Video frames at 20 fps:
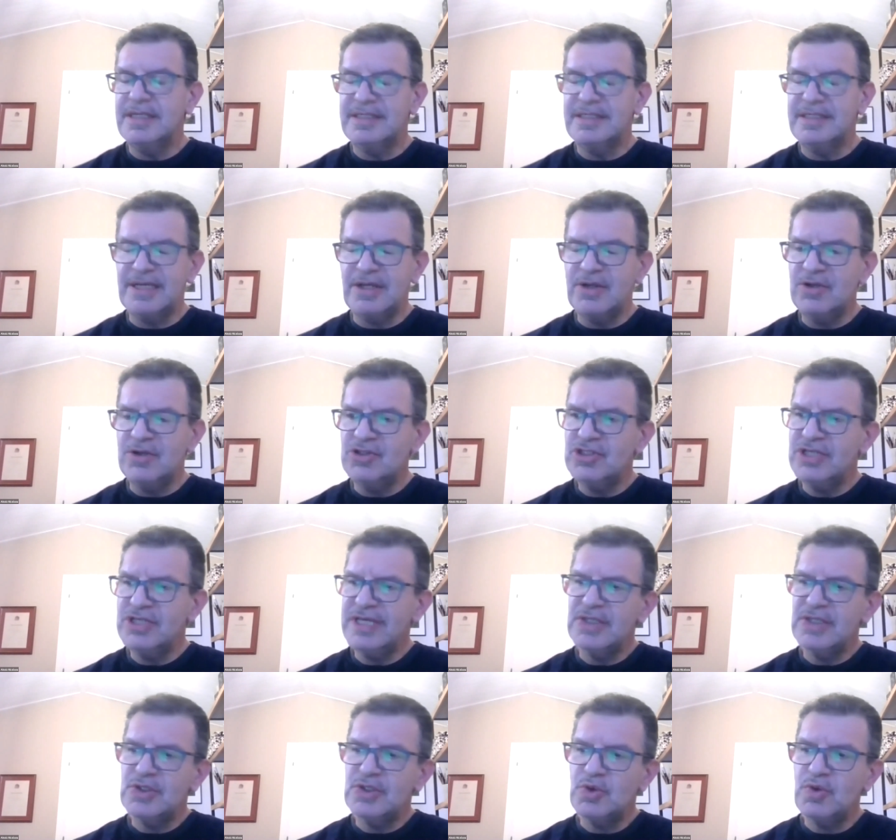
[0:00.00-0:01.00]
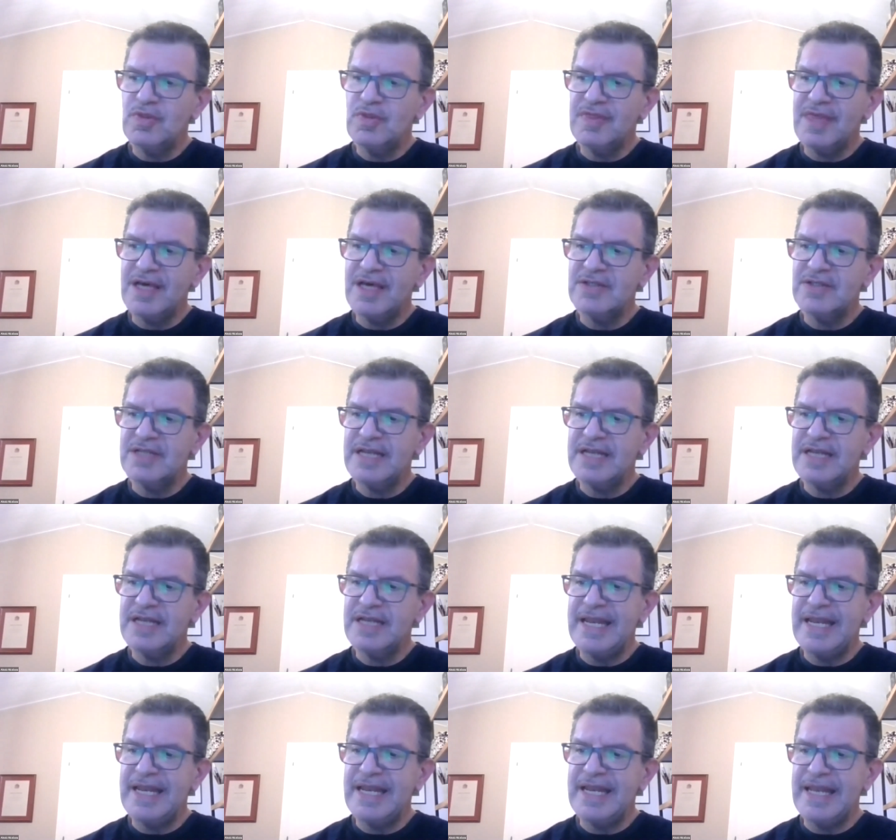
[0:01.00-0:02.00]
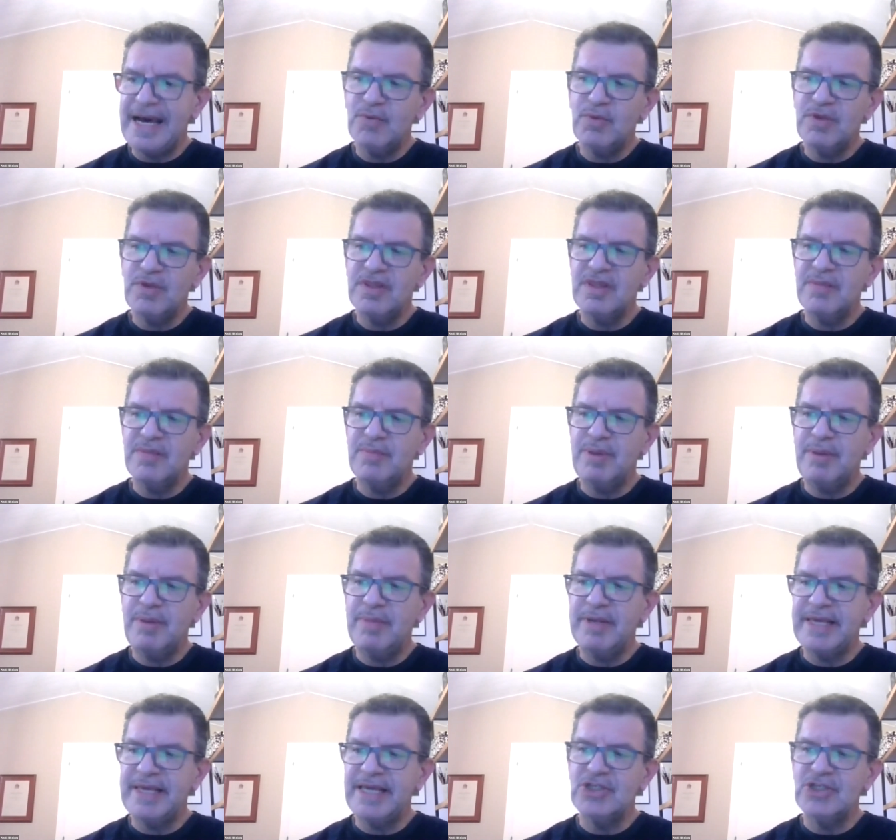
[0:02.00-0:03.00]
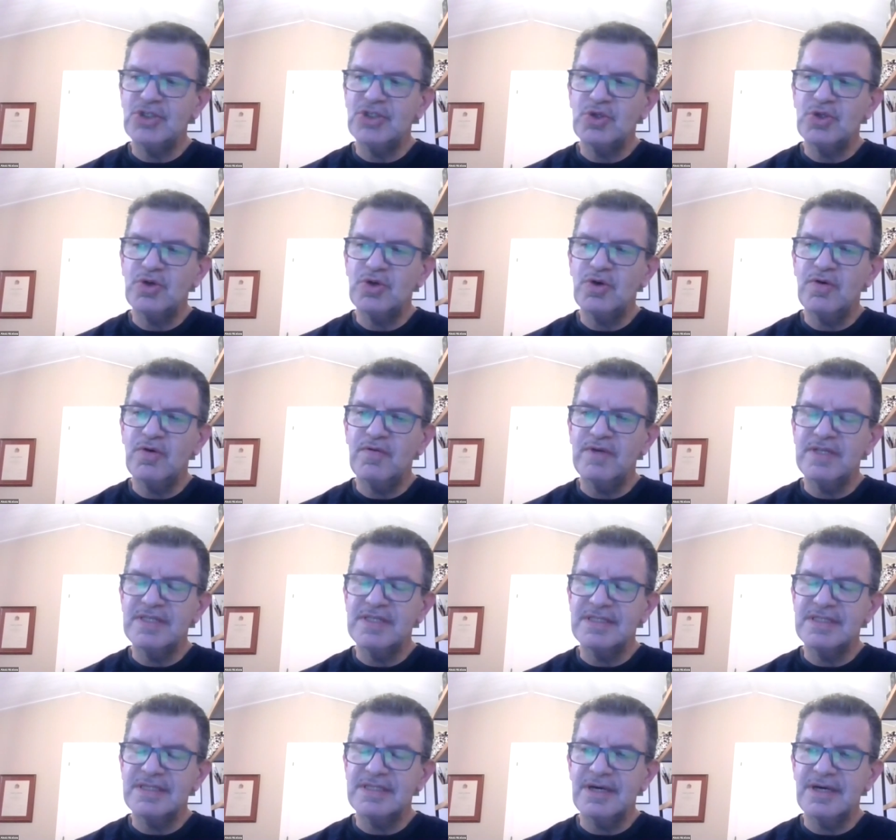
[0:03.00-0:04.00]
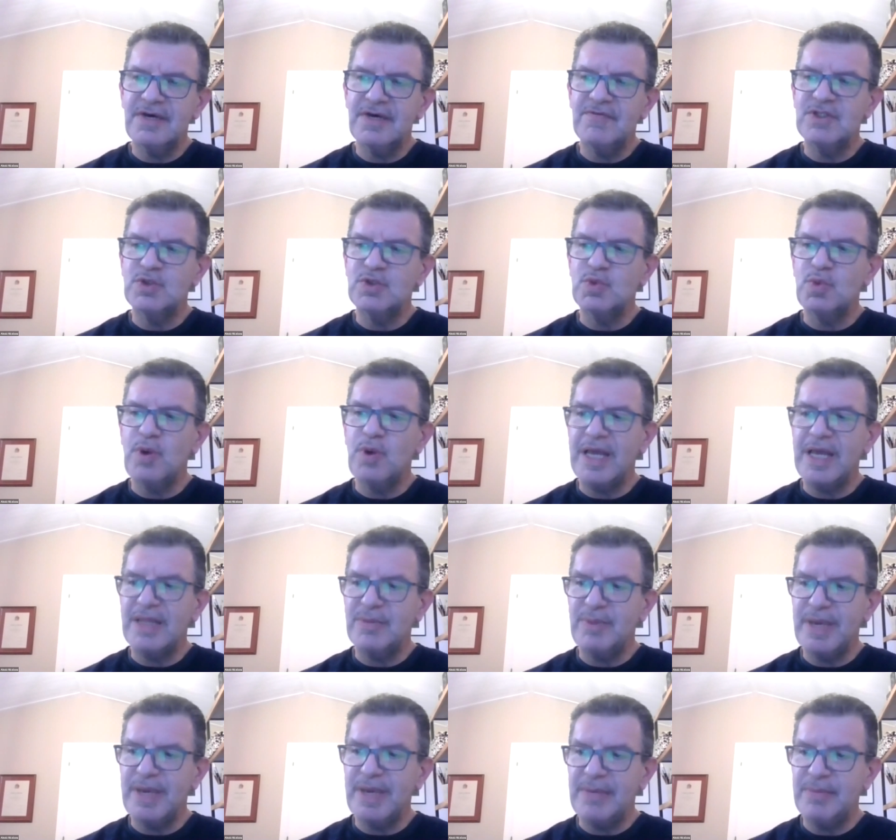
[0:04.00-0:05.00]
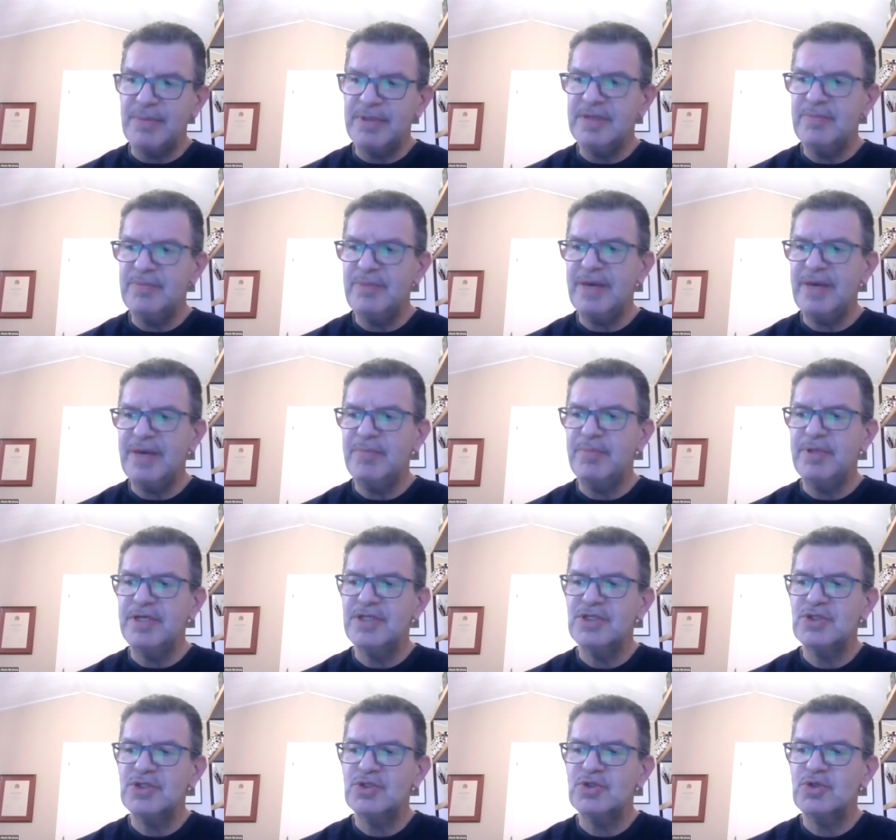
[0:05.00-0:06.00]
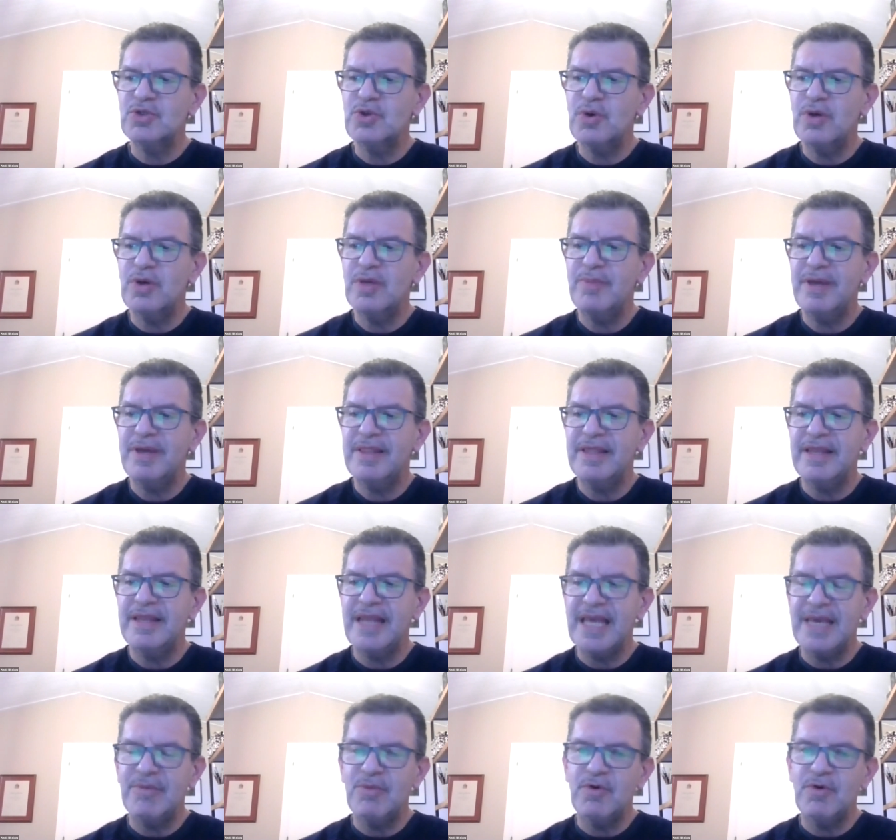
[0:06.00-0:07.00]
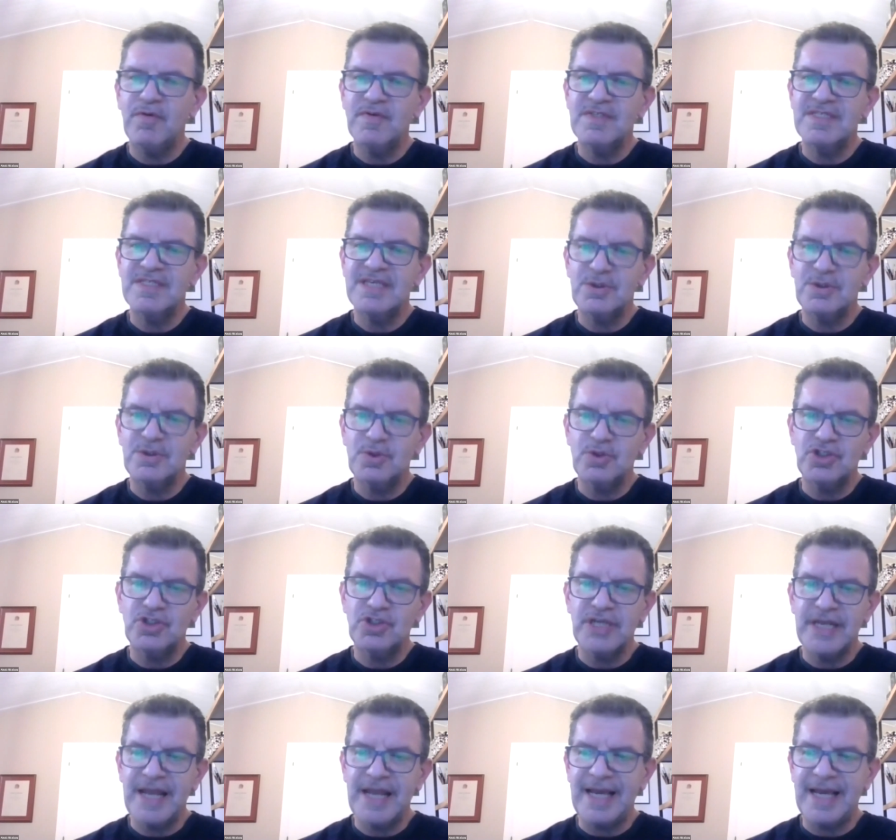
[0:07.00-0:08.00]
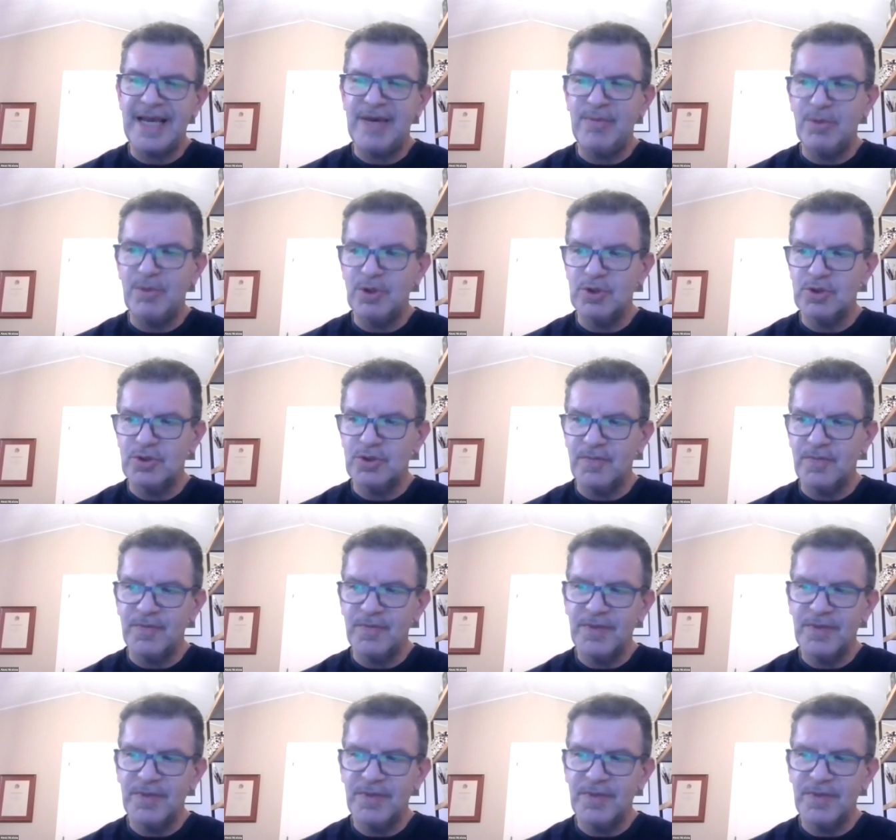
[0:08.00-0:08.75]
technology in 2009 with the publication of its white paper by a person going by the name of Satoshi Nakamoto.